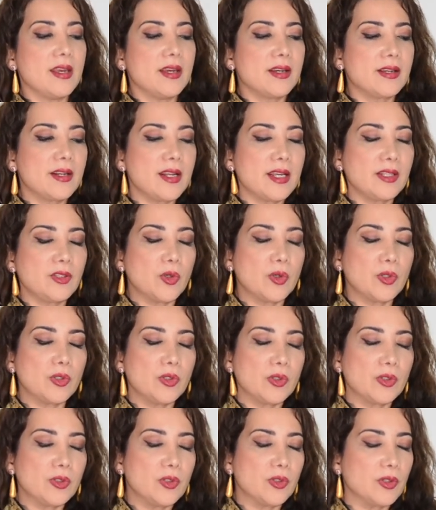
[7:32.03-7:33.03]
re do do
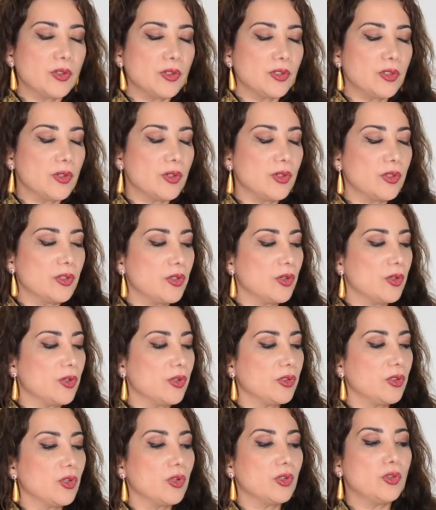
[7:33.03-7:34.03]
do do do
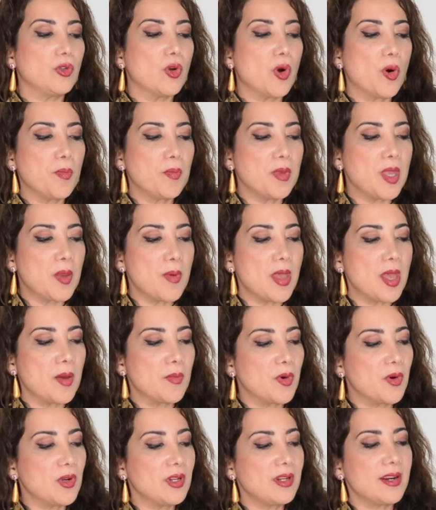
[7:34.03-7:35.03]
do do mi
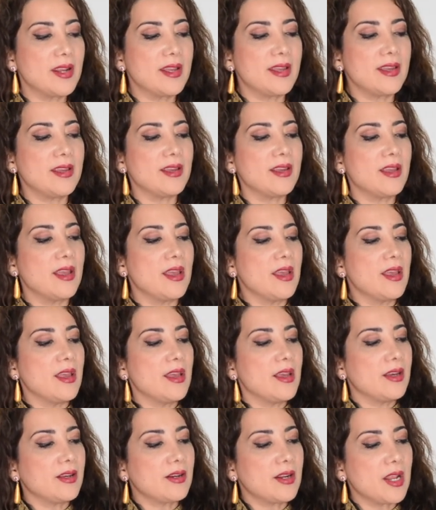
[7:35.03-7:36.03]
bemol re
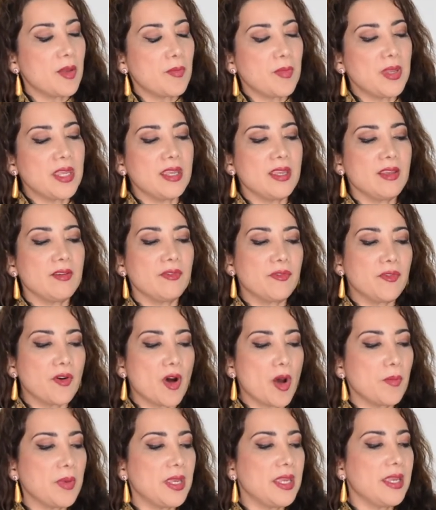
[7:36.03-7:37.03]
re mi fa
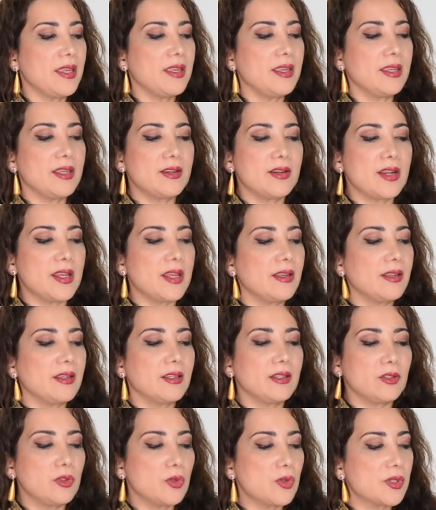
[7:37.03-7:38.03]
mi re
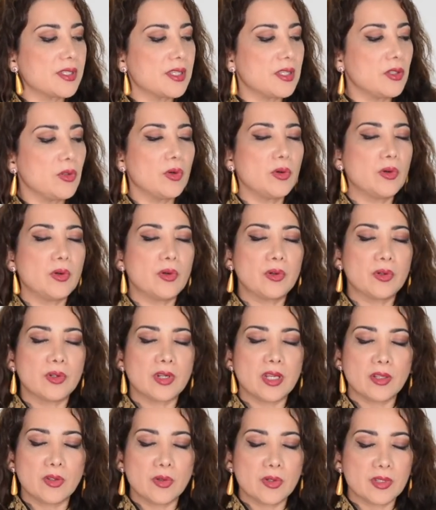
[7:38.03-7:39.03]
do si do re
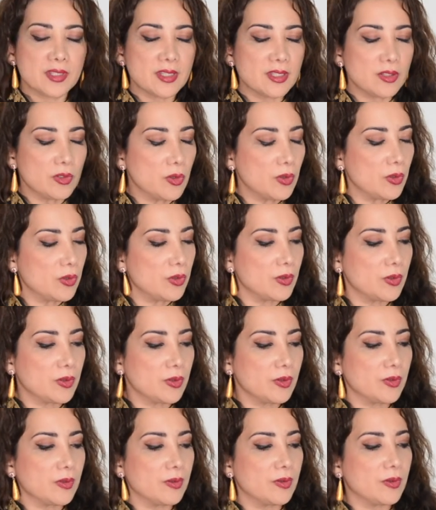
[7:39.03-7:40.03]
do si do.
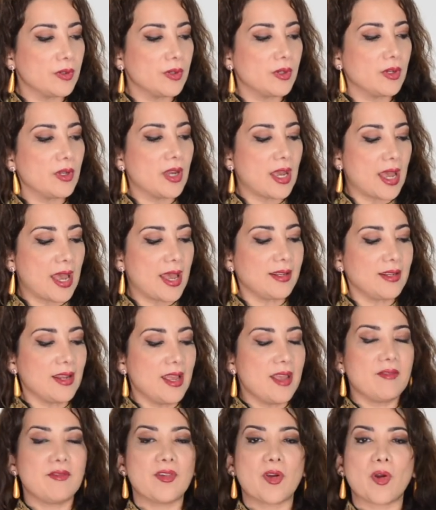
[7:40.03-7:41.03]
And
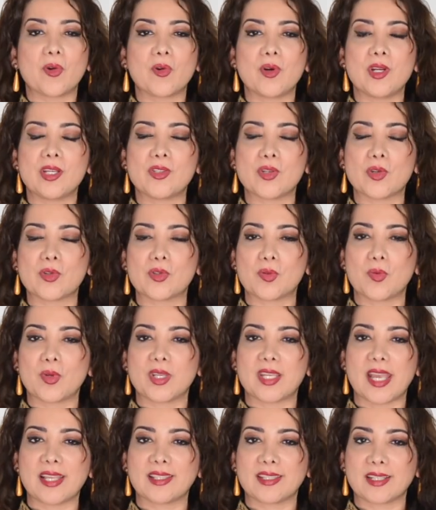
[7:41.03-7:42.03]
we are going just to
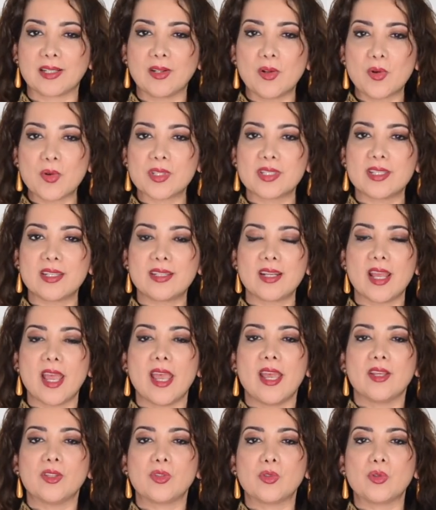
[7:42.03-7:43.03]
get closer
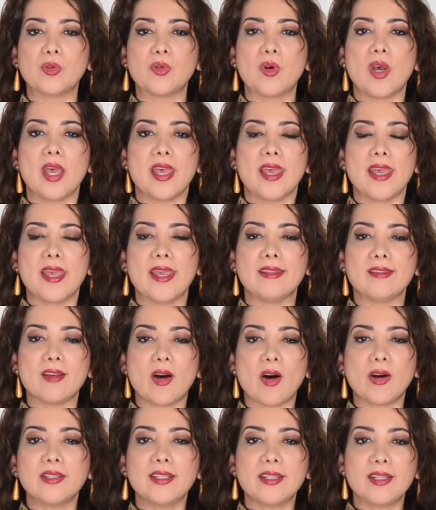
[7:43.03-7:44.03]
to
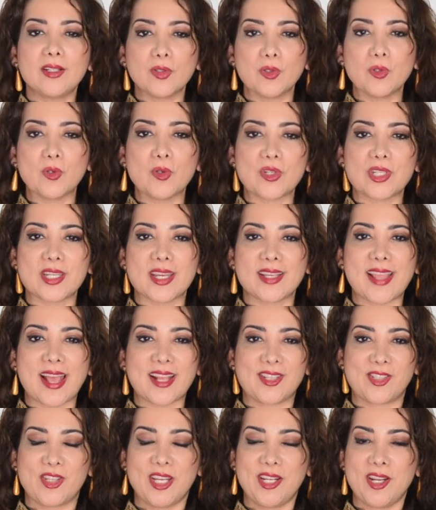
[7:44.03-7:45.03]
another Gusheh that
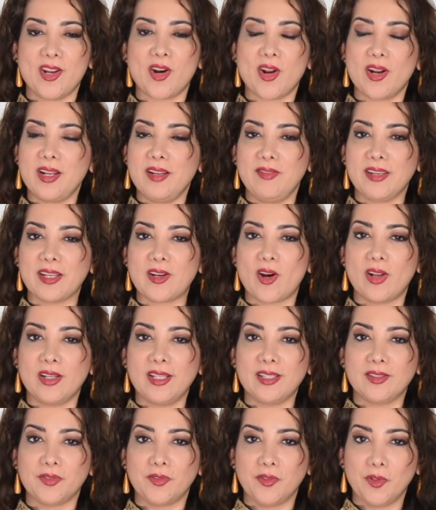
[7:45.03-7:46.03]
generally we call
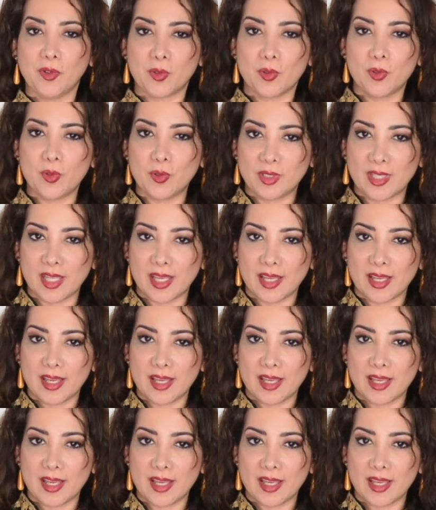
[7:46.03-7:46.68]
it Furud.